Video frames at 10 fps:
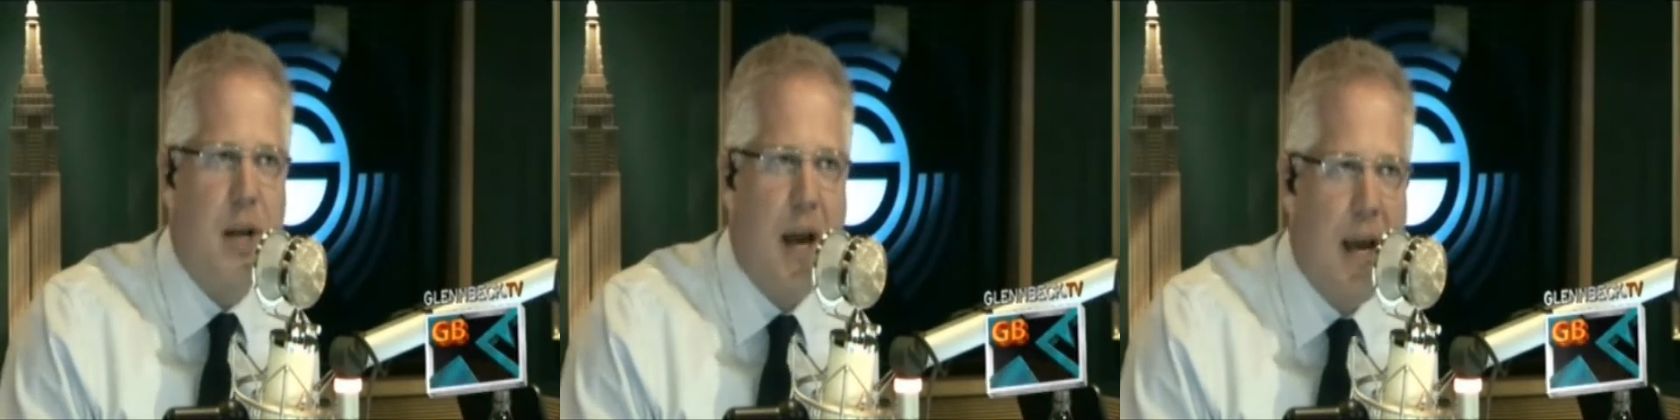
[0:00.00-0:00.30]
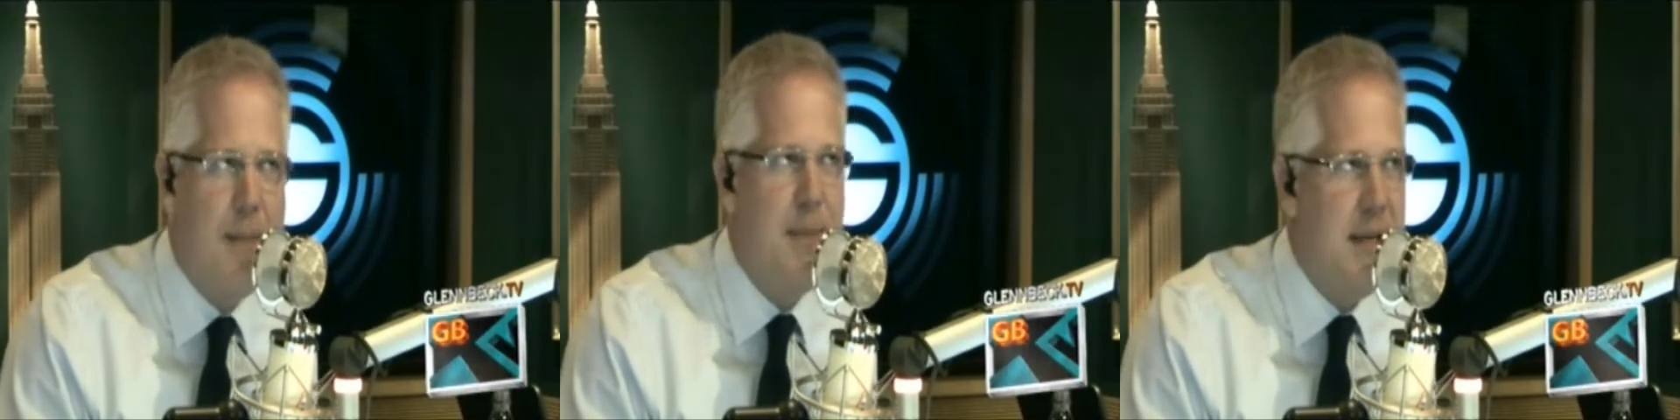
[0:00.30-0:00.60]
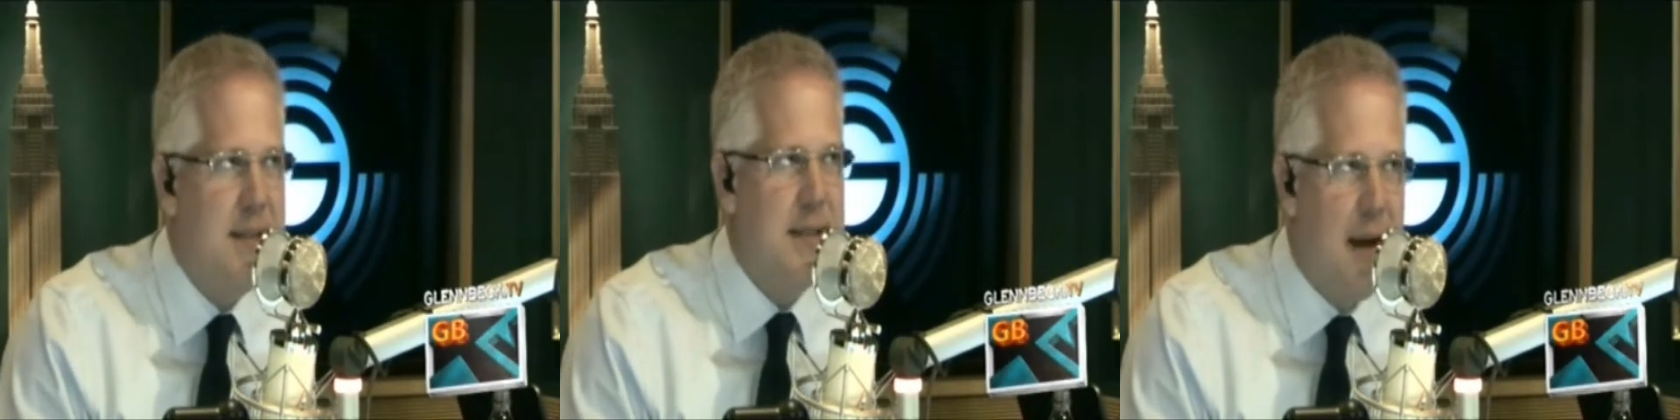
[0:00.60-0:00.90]
time
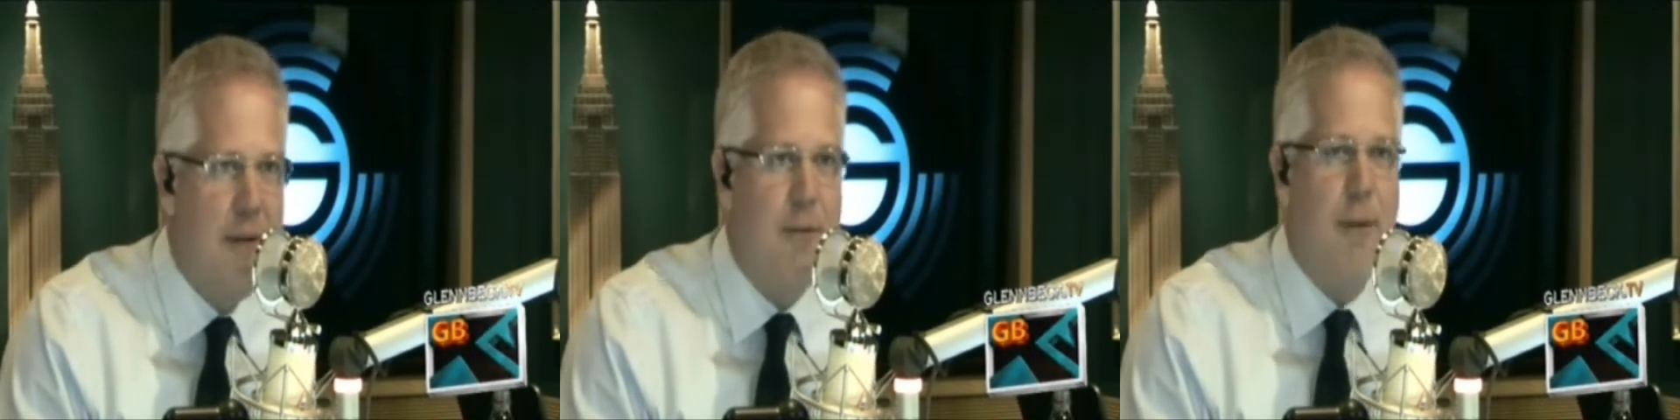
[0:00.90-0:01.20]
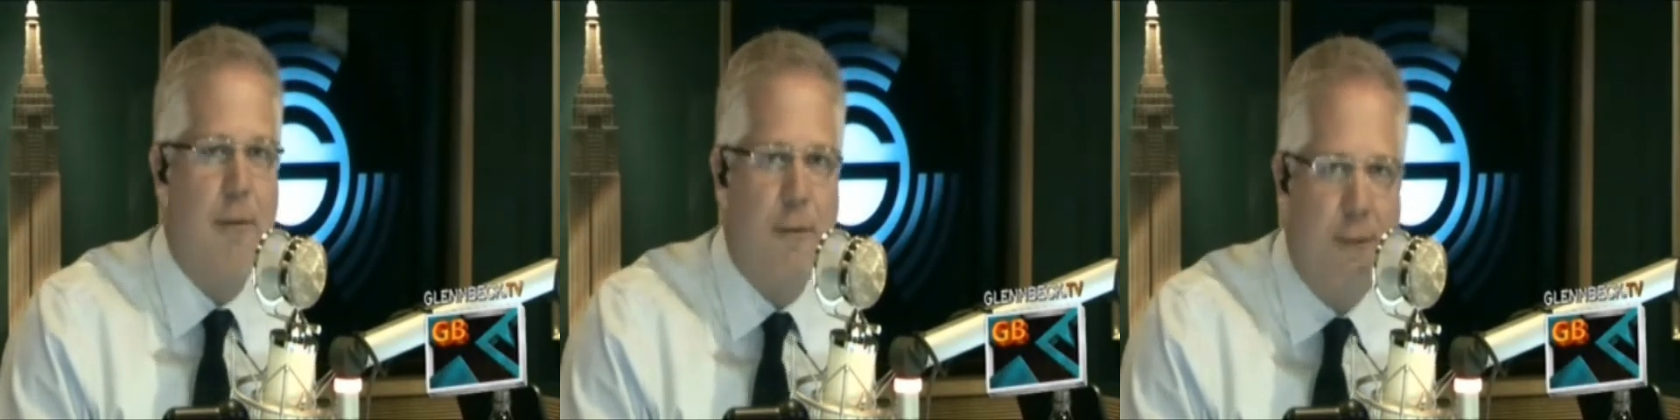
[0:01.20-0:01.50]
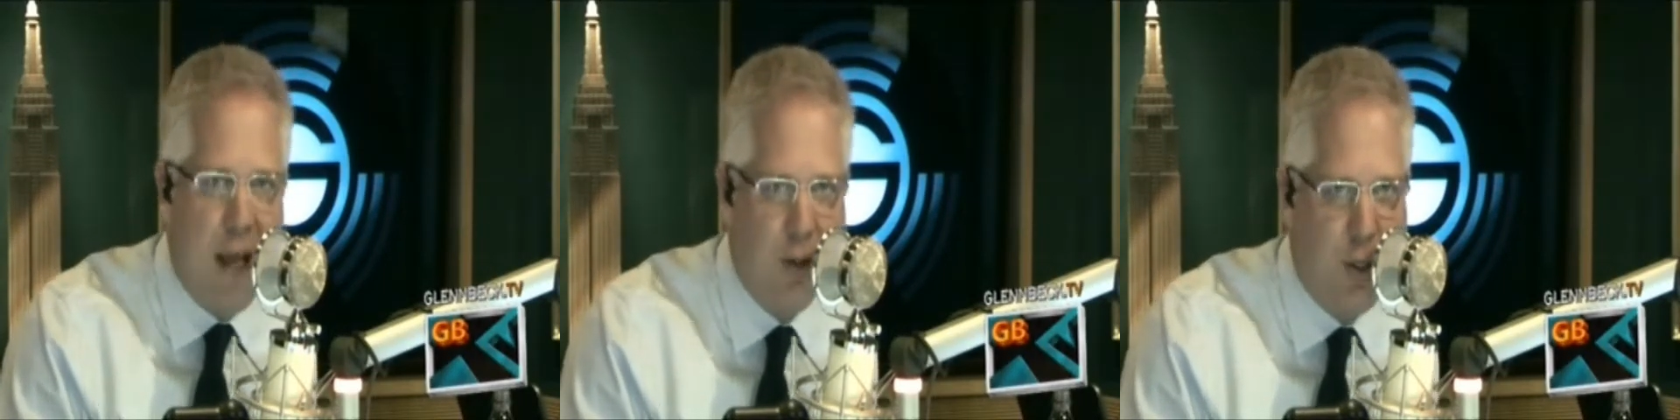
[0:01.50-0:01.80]
is of
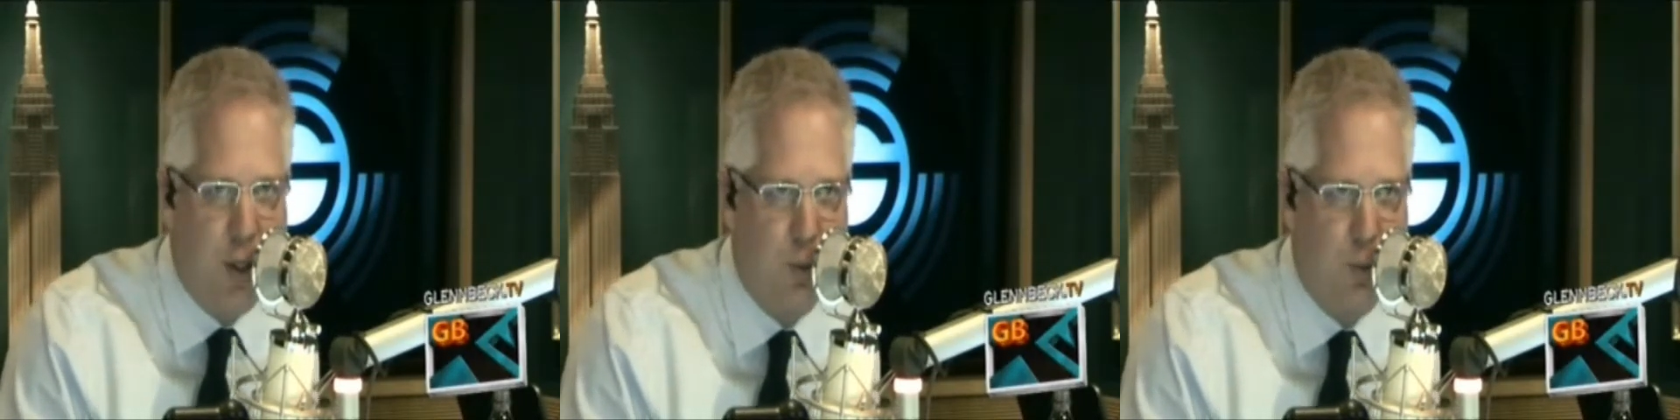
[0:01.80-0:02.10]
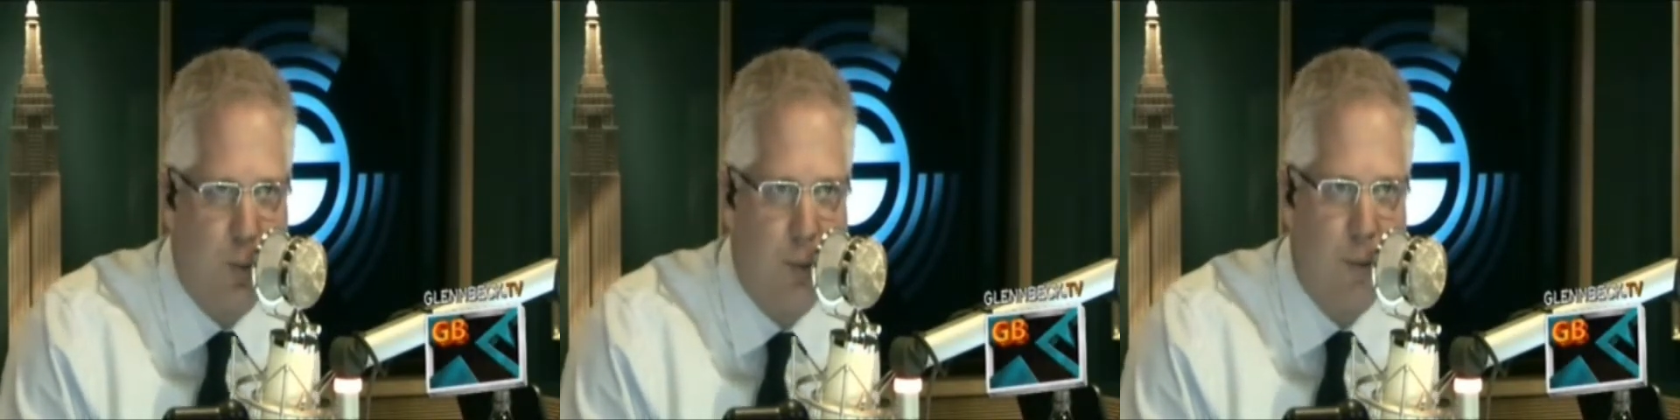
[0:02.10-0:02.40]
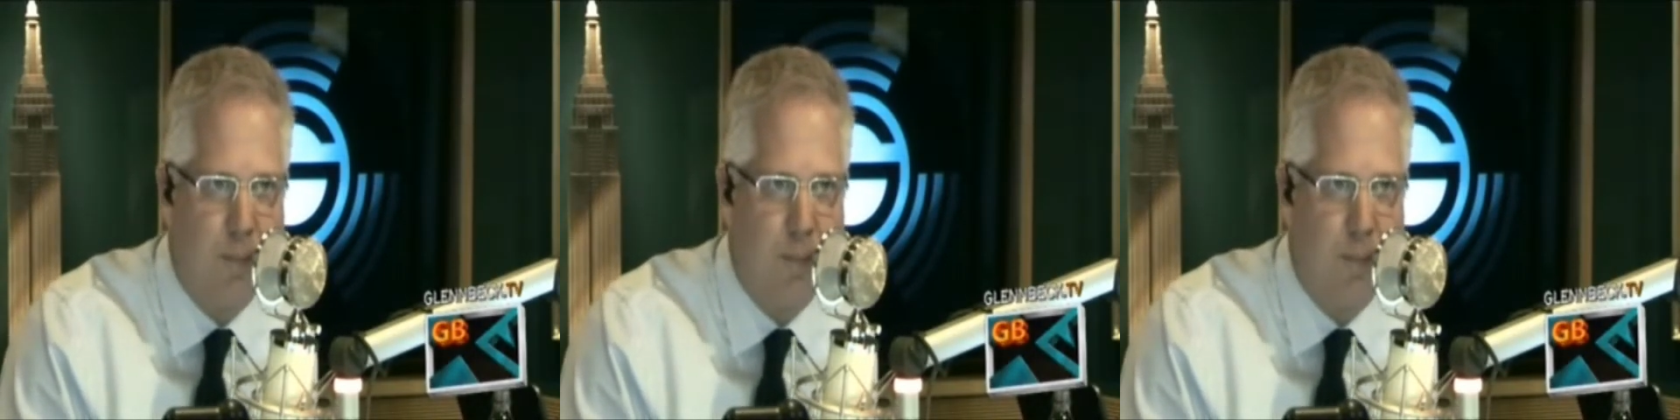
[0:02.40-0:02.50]
value.